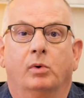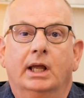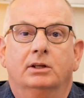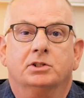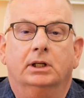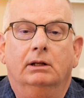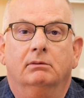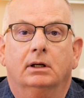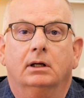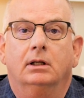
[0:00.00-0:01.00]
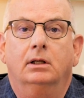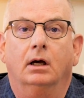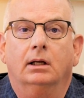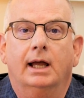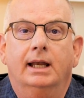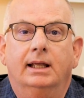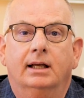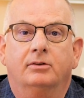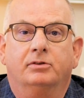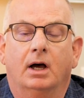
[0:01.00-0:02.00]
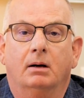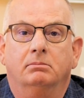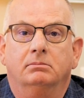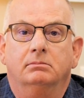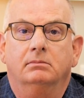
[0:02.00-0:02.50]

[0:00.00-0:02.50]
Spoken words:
Wednesday, a young lady gets up